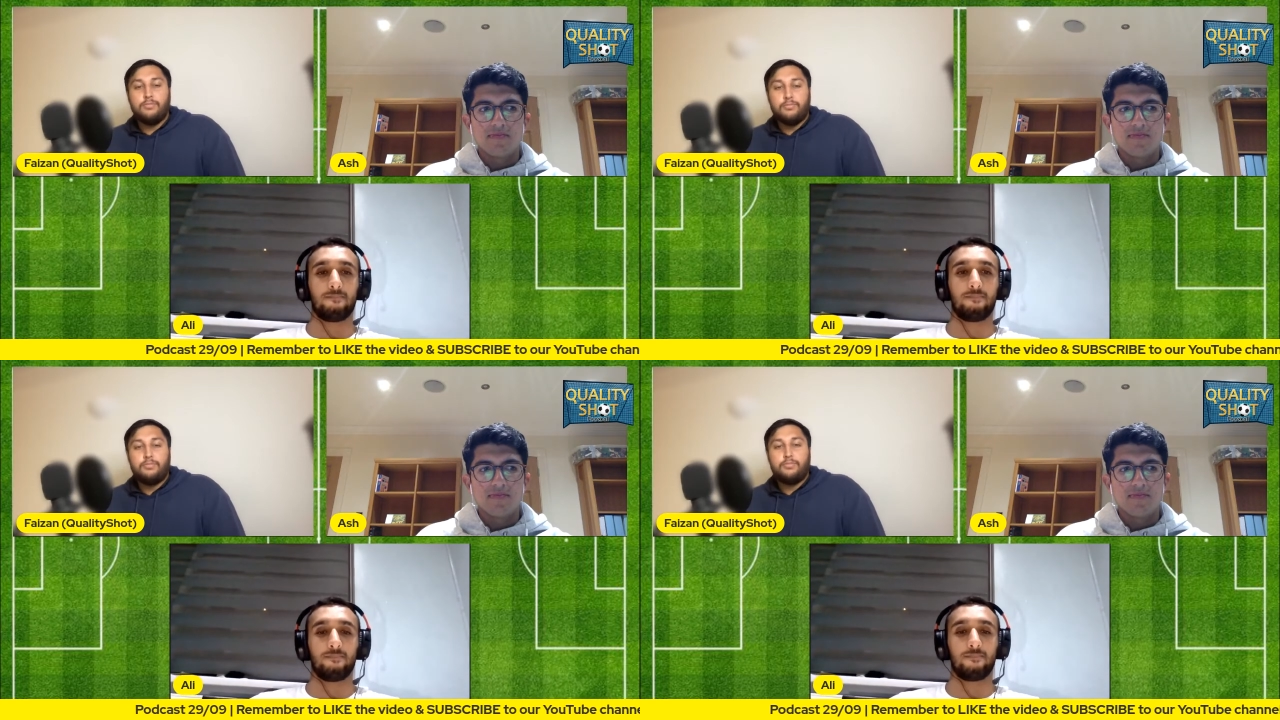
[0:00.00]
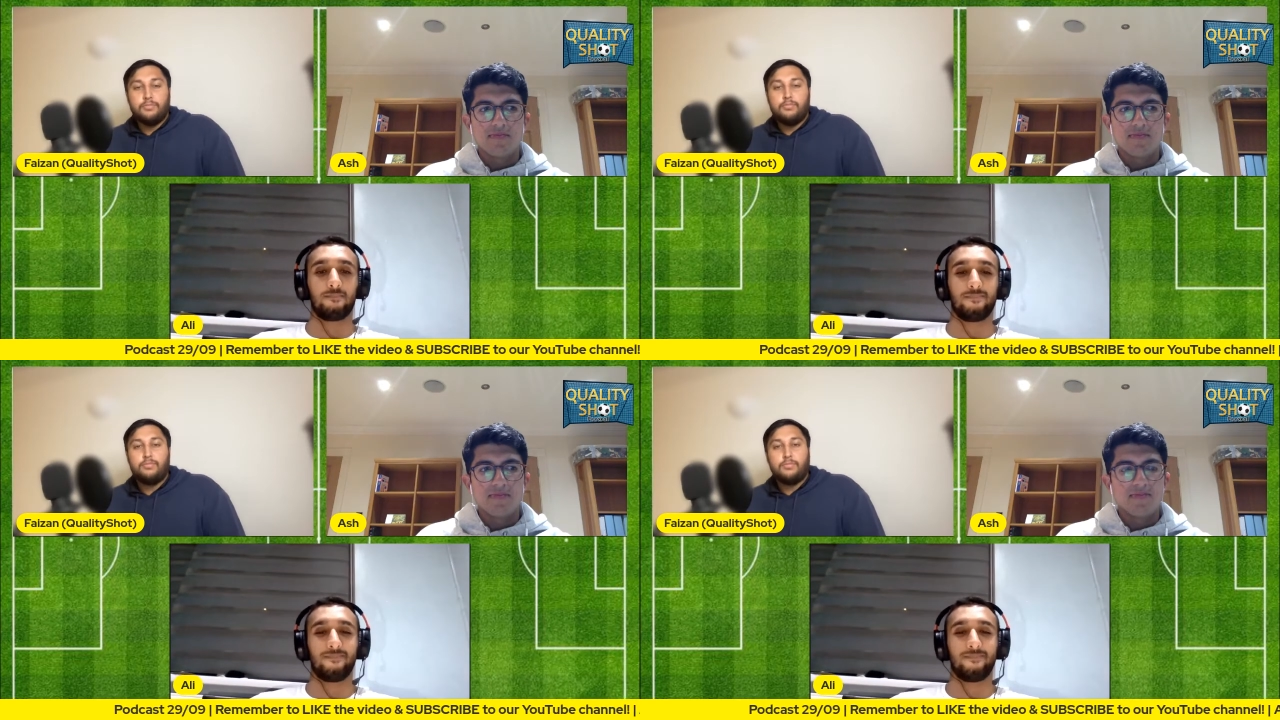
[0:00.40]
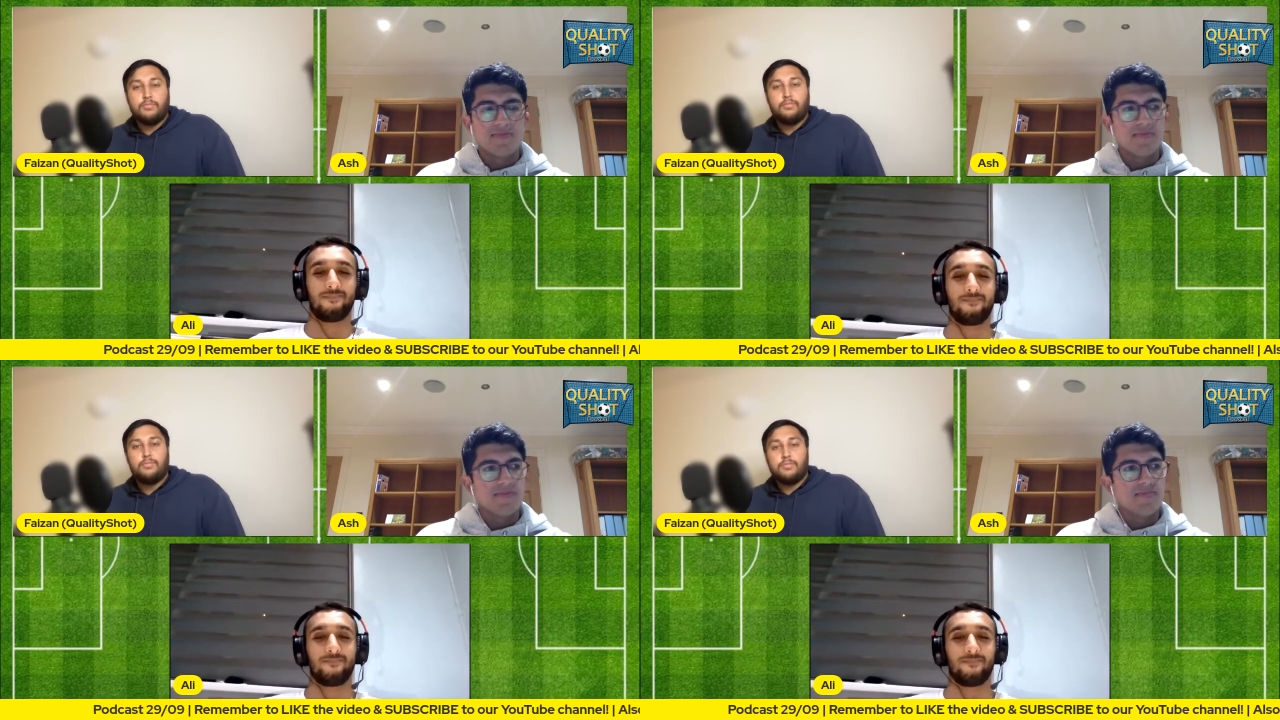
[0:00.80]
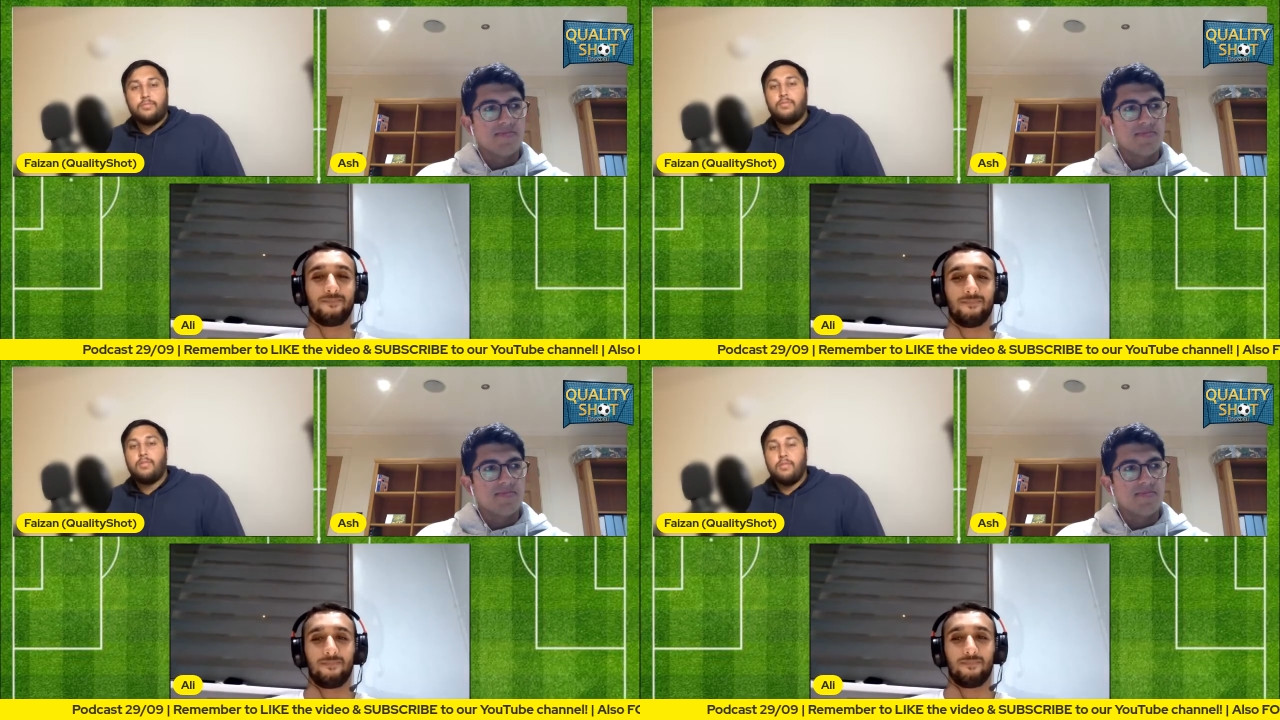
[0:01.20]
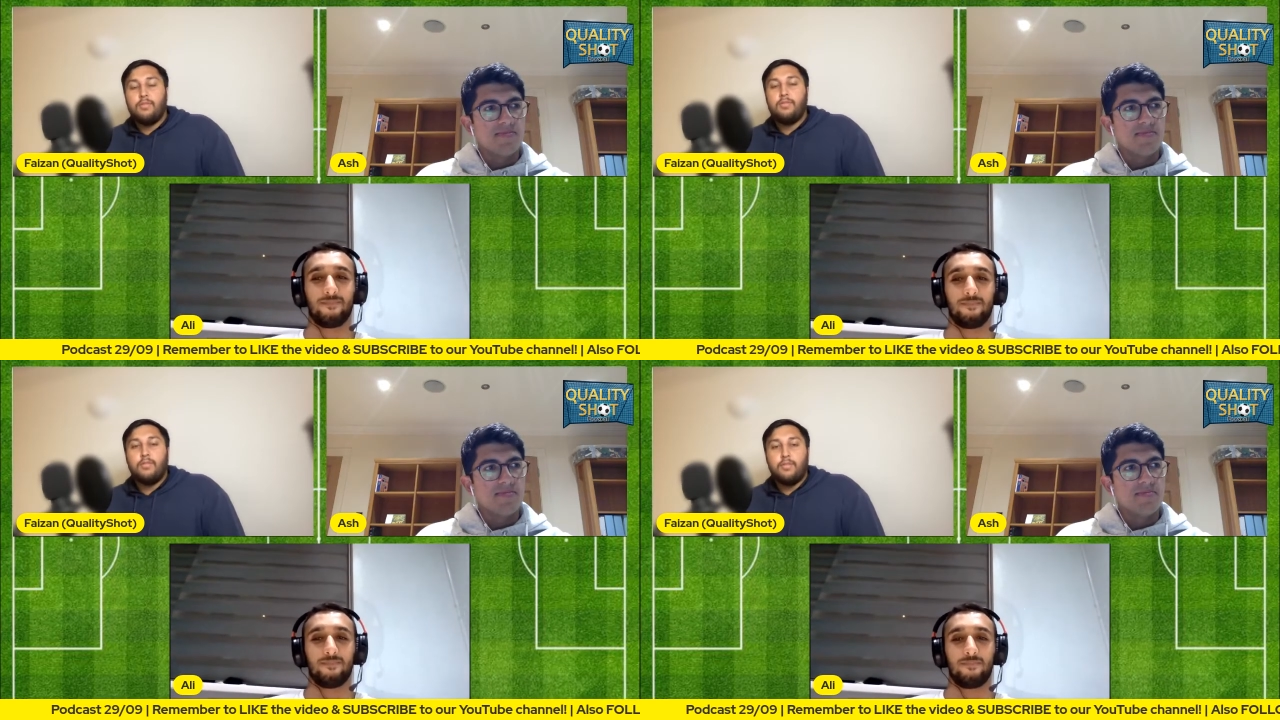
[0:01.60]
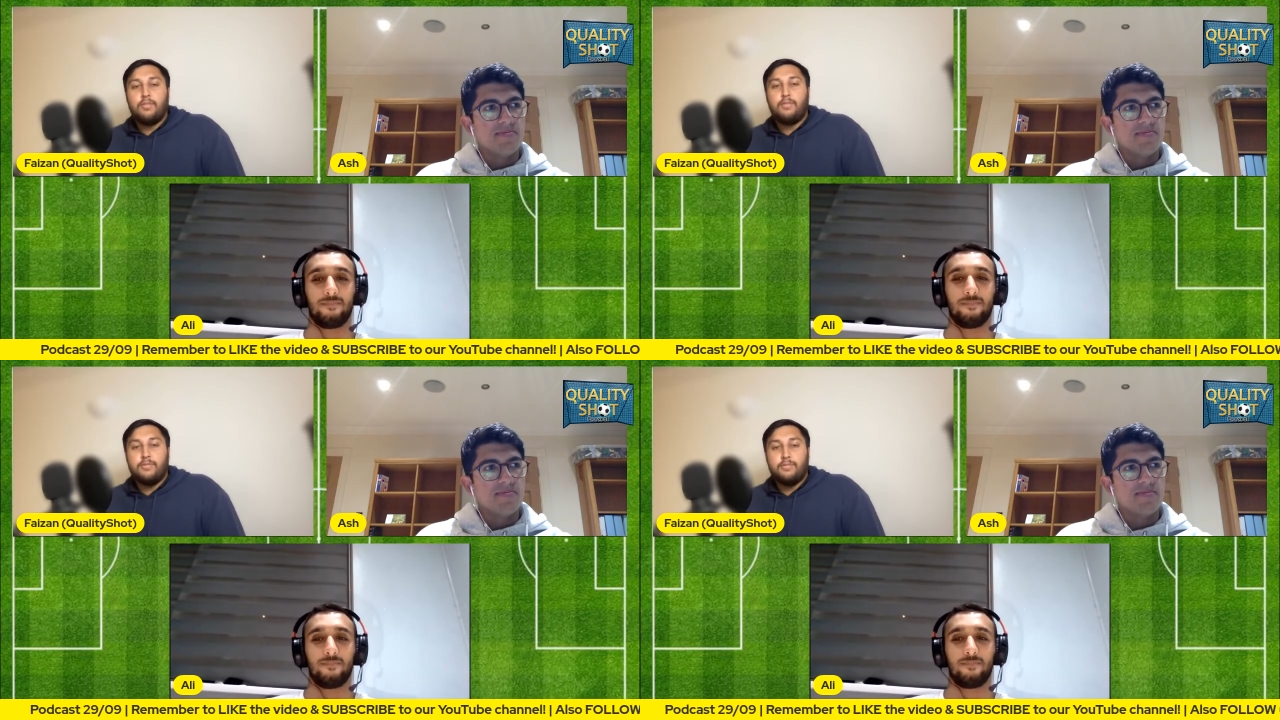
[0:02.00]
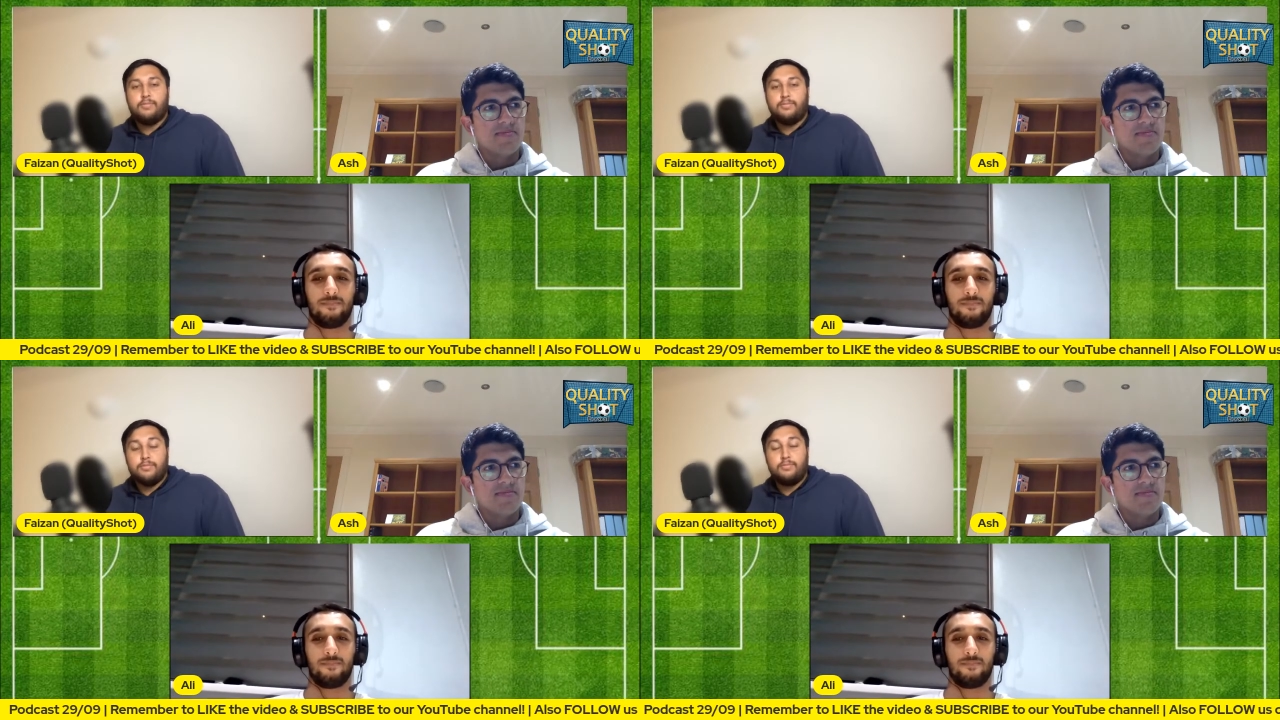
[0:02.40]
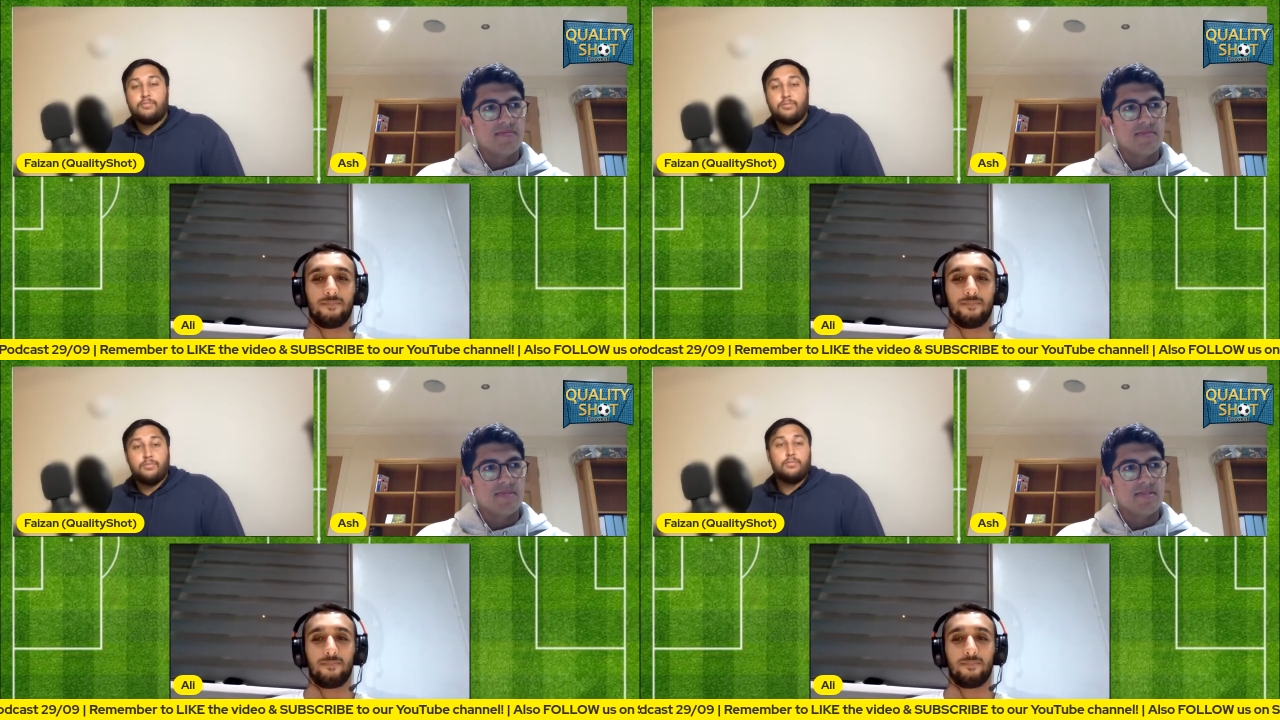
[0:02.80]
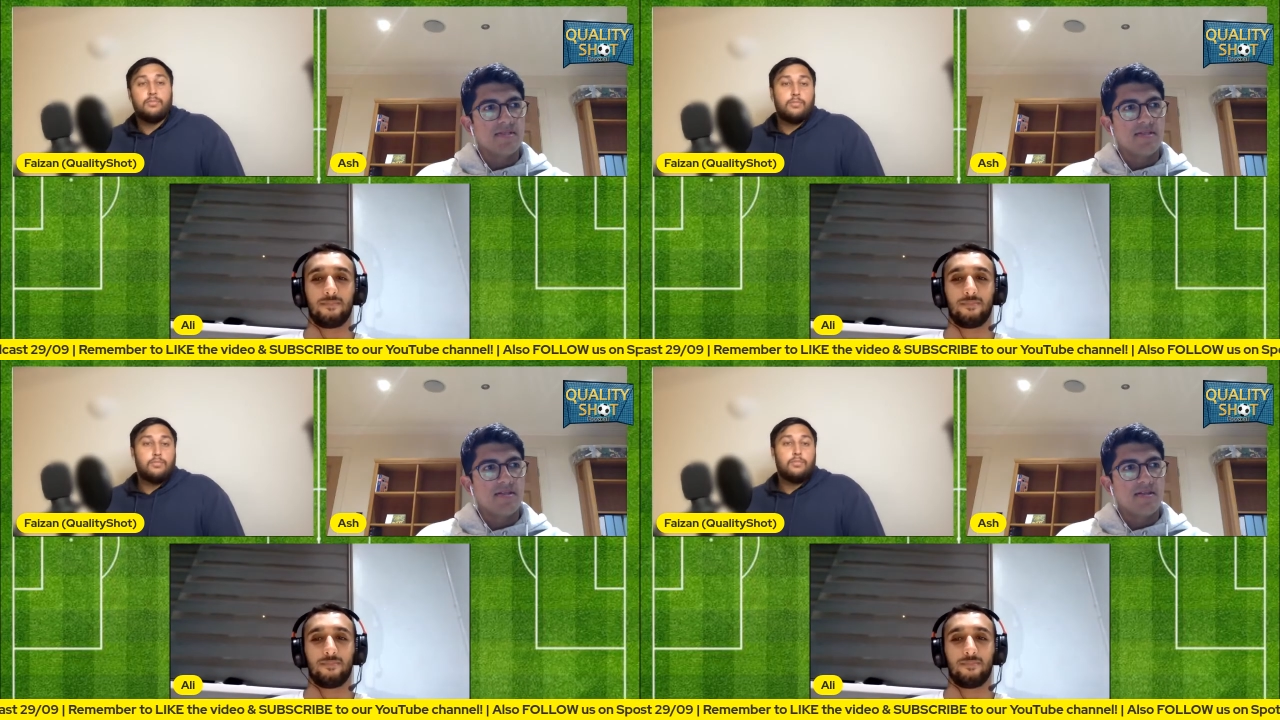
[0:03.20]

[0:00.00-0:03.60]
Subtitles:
Nothing is said.